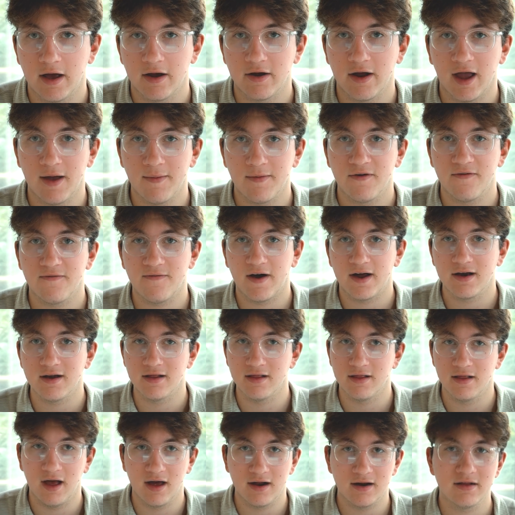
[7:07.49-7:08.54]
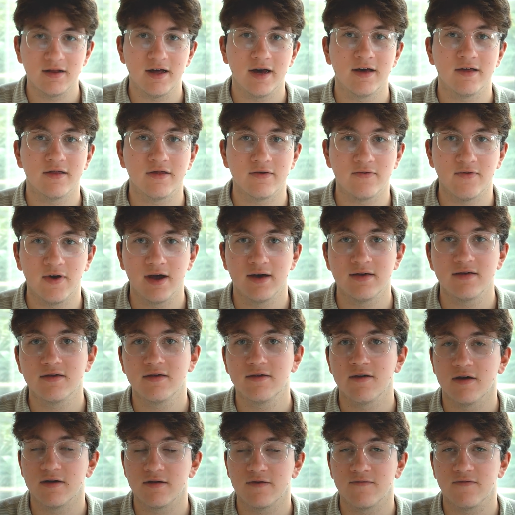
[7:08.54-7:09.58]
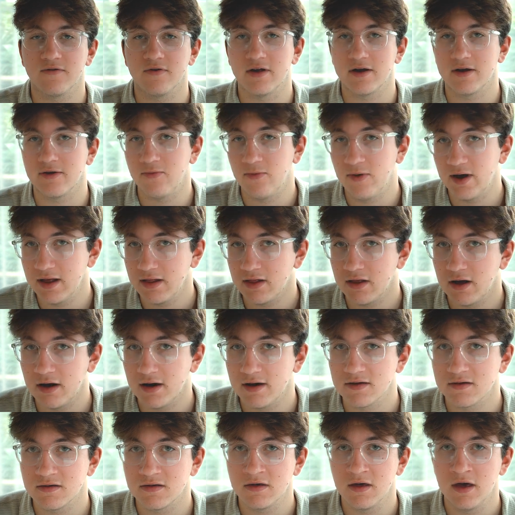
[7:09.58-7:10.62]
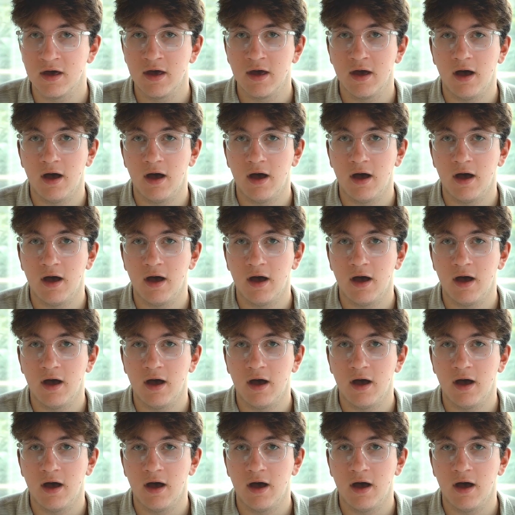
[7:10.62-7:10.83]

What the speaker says: Now you're able to find a lot of threads such for like weight loss,